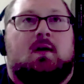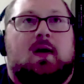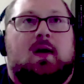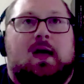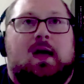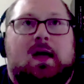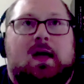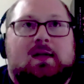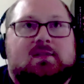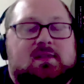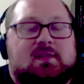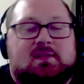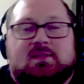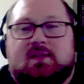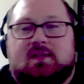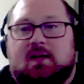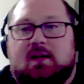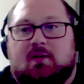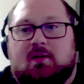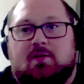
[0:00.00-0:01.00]
8,
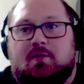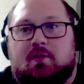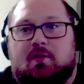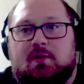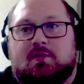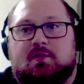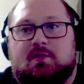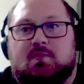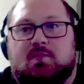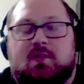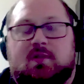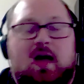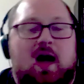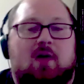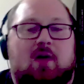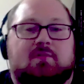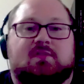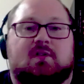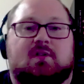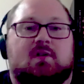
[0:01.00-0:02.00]
16, or 32
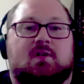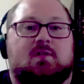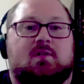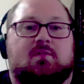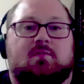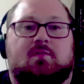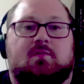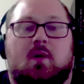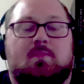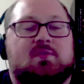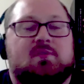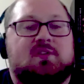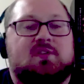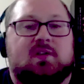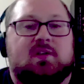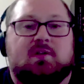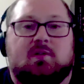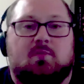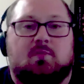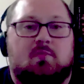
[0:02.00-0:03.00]
counts of a
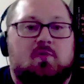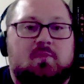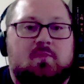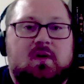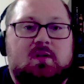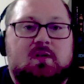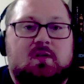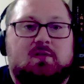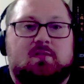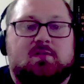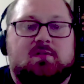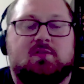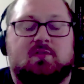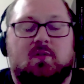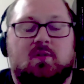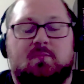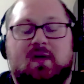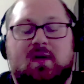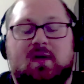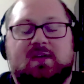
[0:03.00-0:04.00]
particular movement.
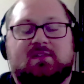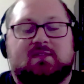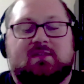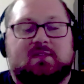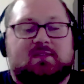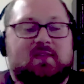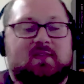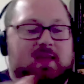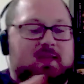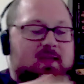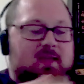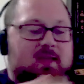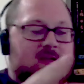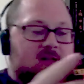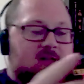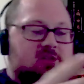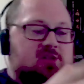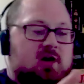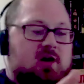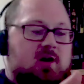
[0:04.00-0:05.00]
So they're basically taking
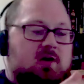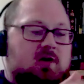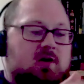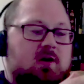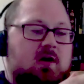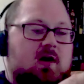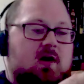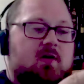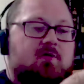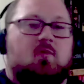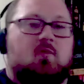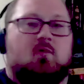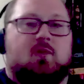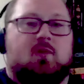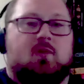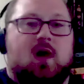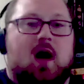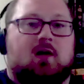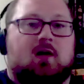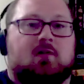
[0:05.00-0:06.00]
a chunk of
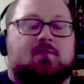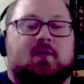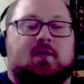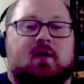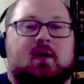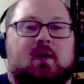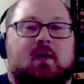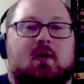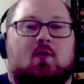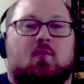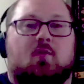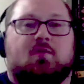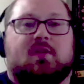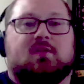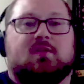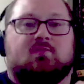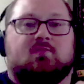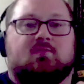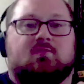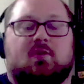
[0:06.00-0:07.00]
choreography and
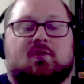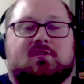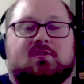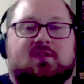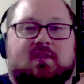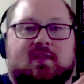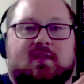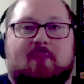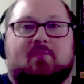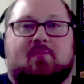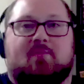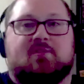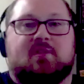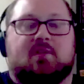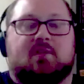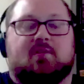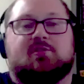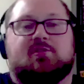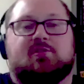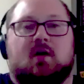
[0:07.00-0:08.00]
only rehearsing that
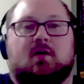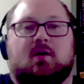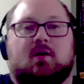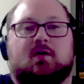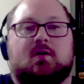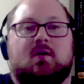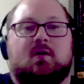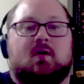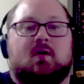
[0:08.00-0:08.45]
particular chunk.